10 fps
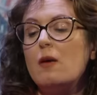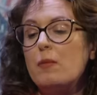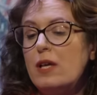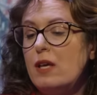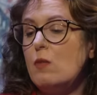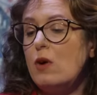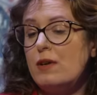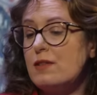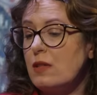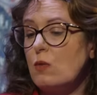but he
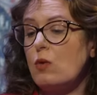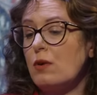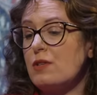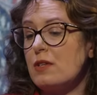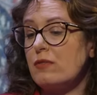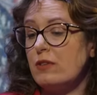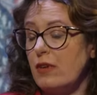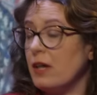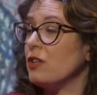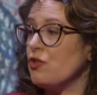was, in the words of
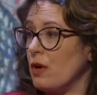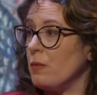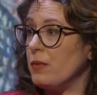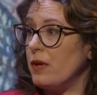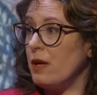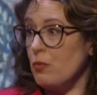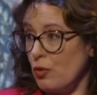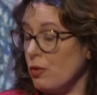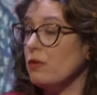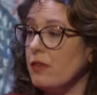Ivana Trump, a
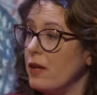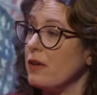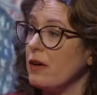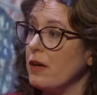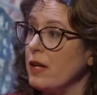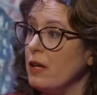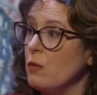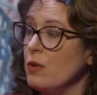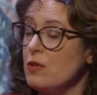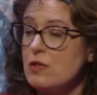brutal father. He
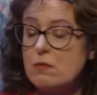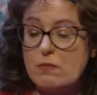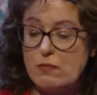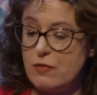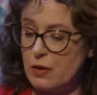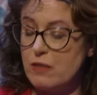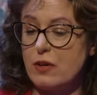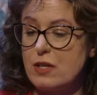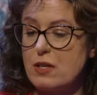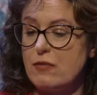was very,
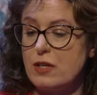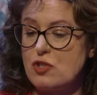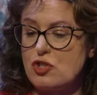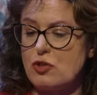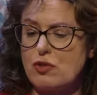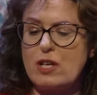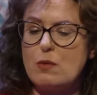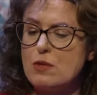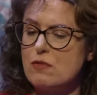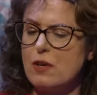very tough on his children. He
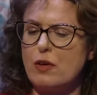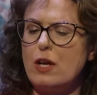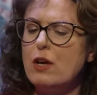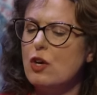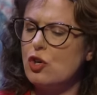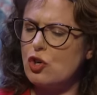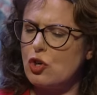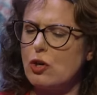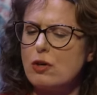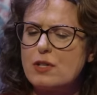was very
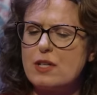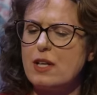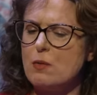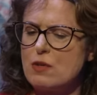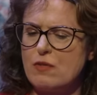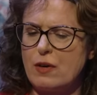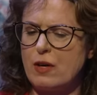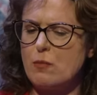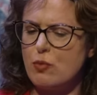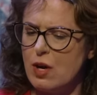curt. He was
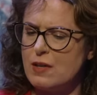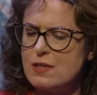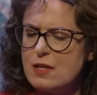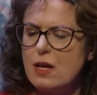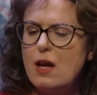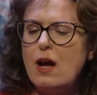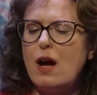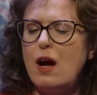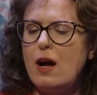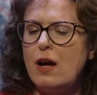very brusque.
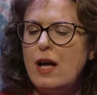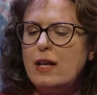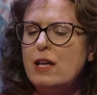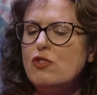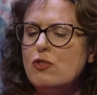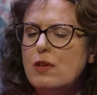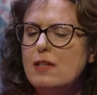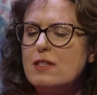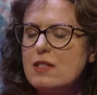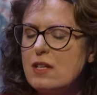Uh, and he
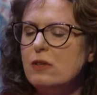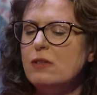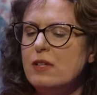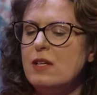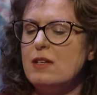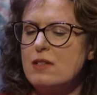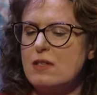instilled in his